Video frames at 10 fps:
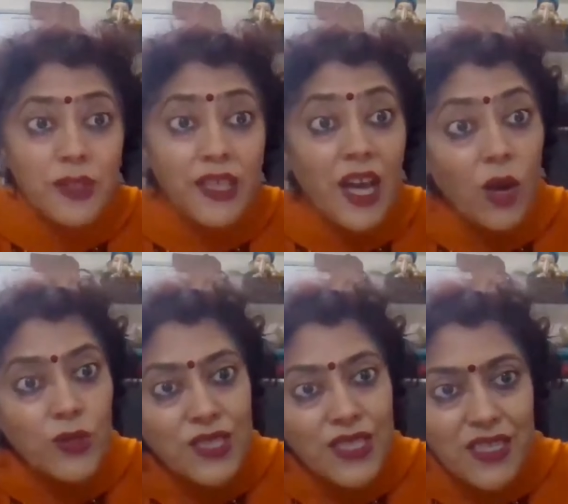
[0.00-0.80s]
But then
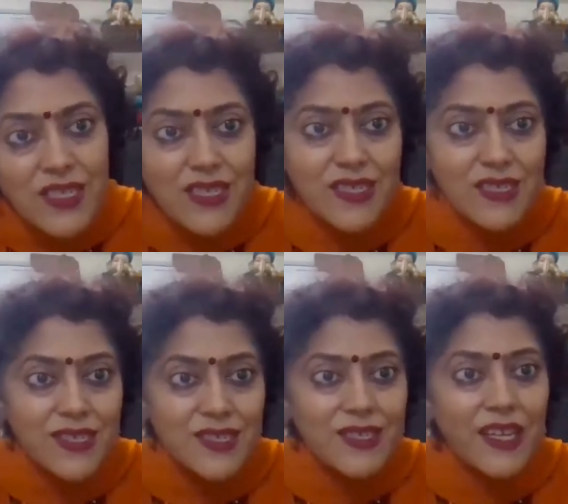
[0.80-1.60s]
how serious is
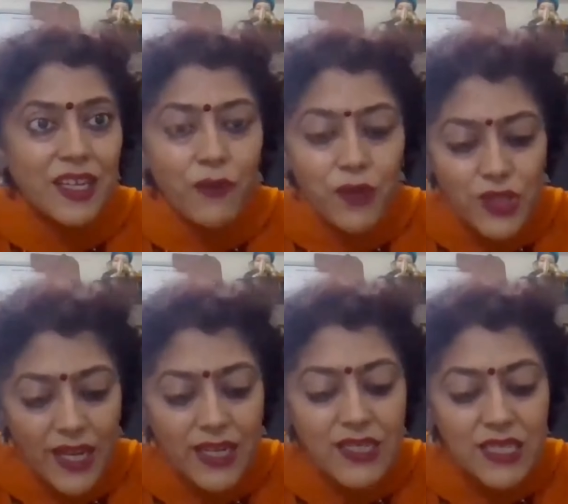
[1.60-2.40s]
this? That if a
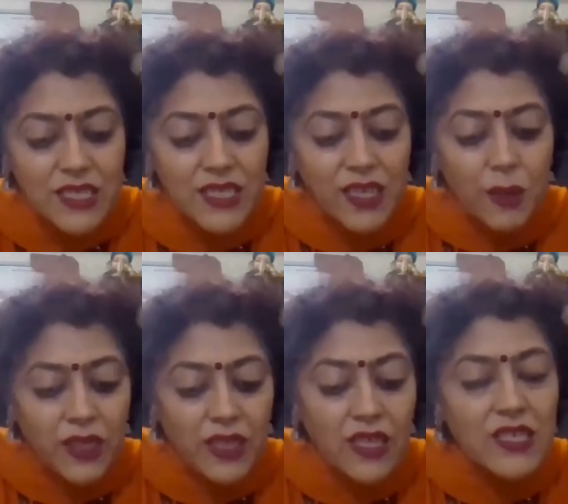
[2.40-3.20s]
child is eating a
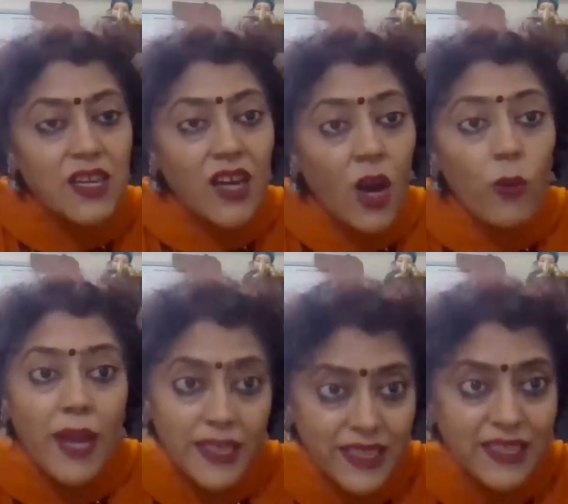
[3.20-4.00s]
picky eater, how
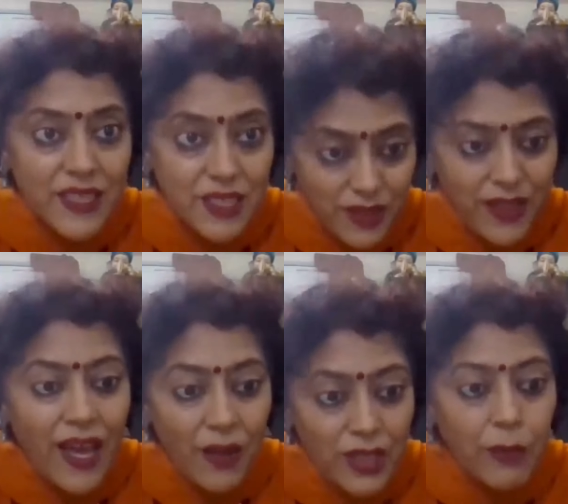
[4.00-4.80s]
bad can it
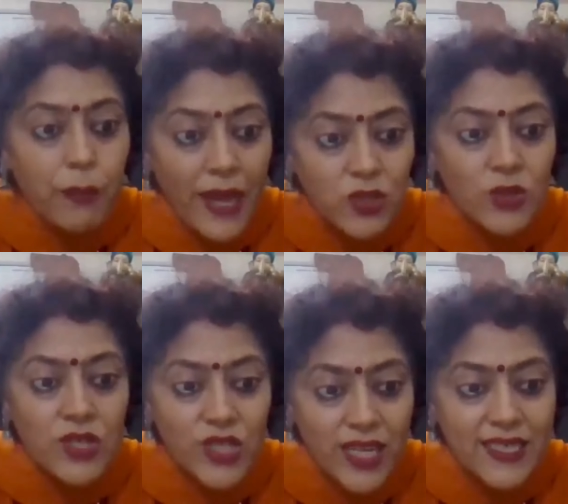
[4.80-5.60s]
have an impact
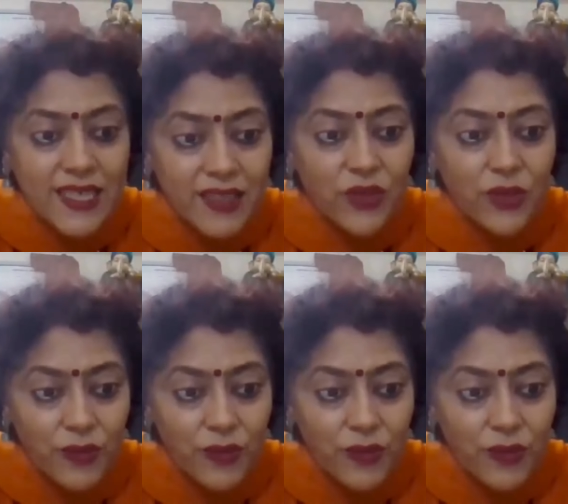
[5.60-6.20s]
on a child's health?